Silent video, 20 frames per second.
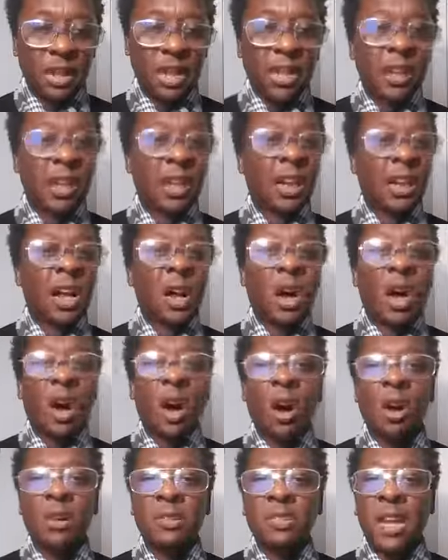They allow
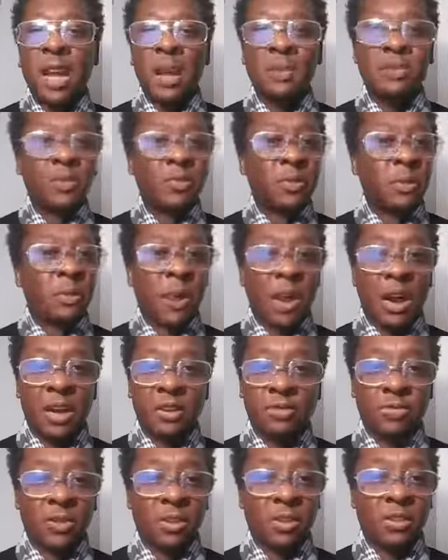all types of
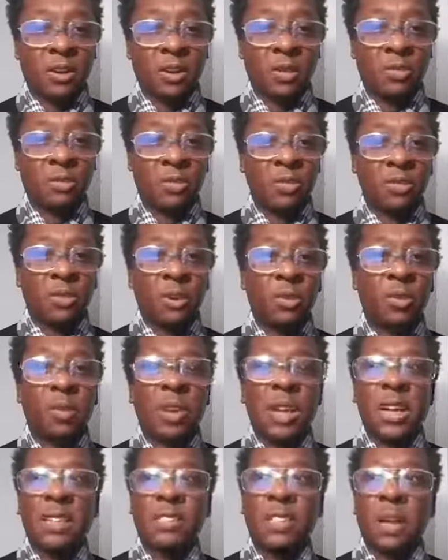debauchery as long as you know.
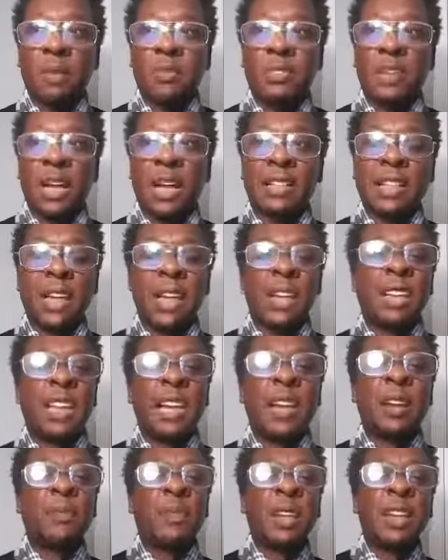It's almost like that,
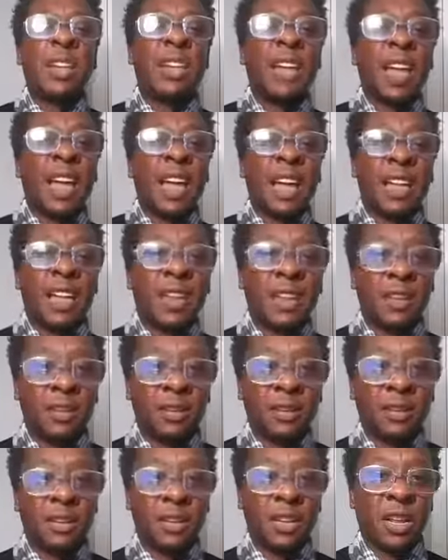let them eat cake,
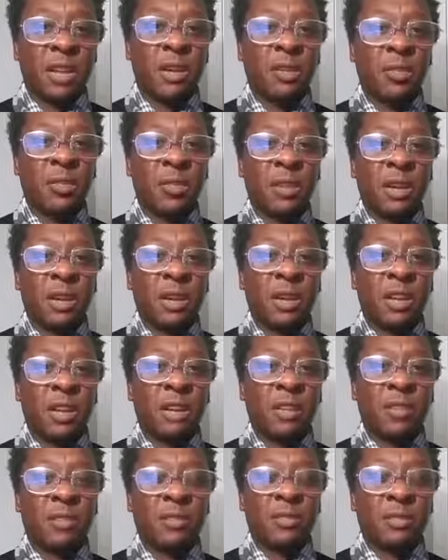because they'll
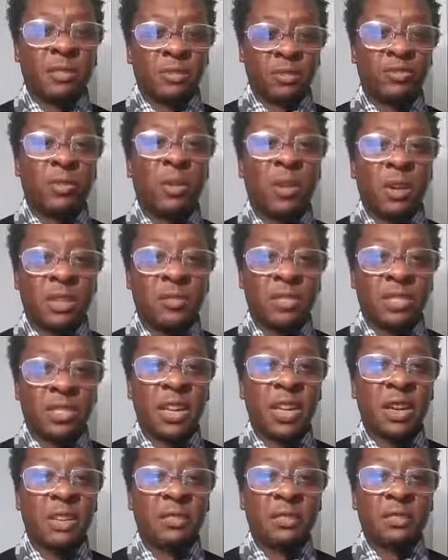destroy
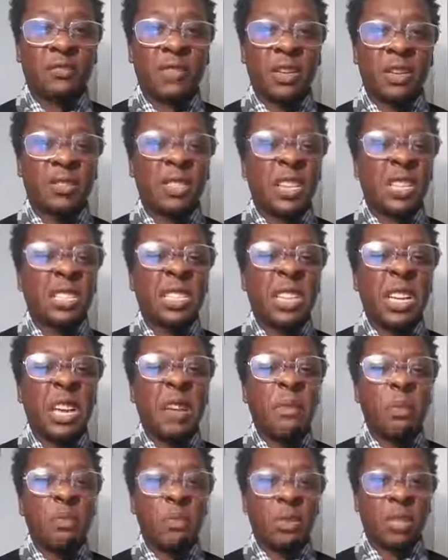themselves eventually. Let's give
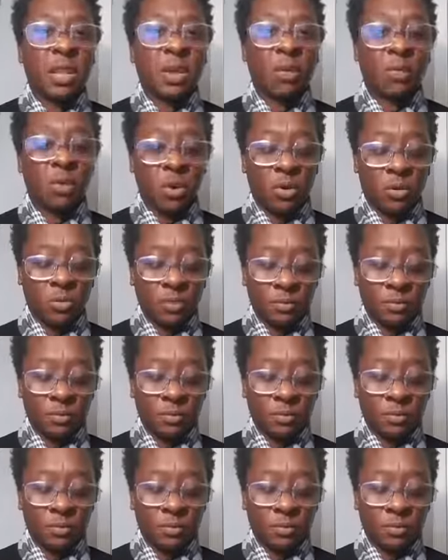them what they want.